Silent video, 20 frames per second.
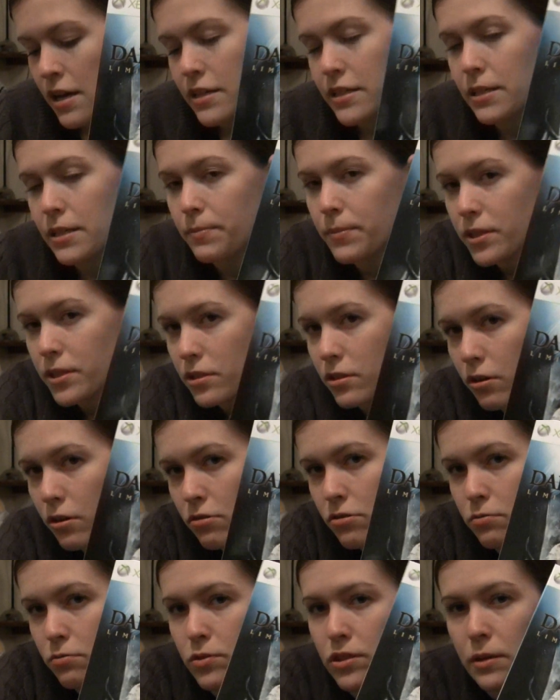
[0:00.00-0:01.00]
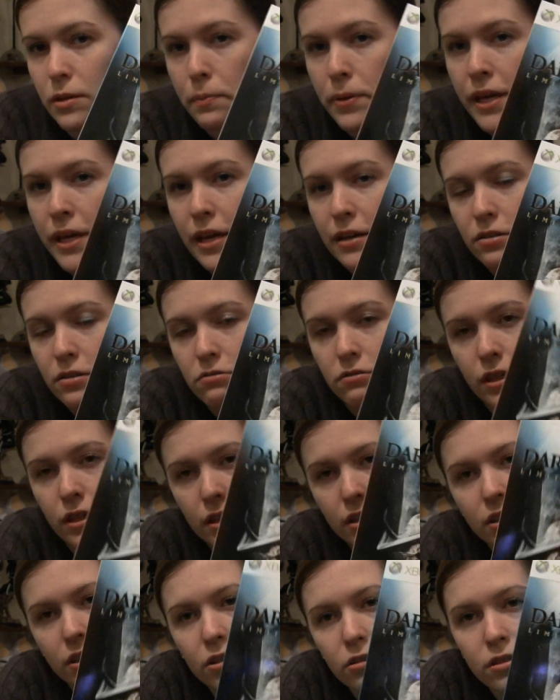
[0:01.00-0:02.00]
Demon's Souls was a PS3
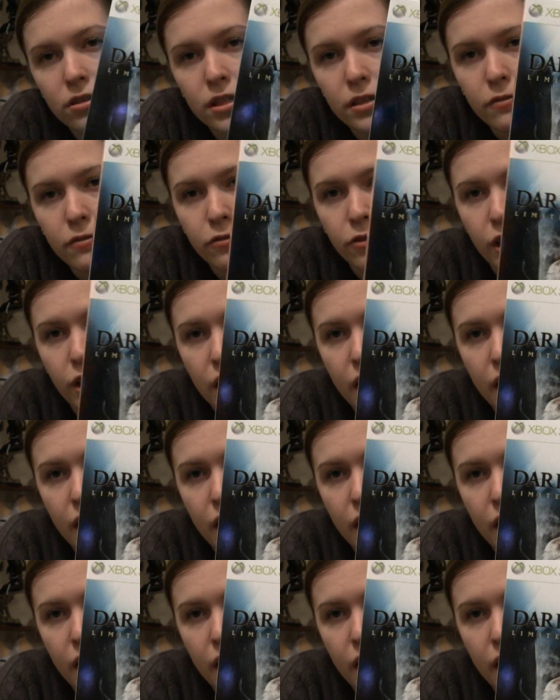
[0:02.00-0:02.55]
exclusive.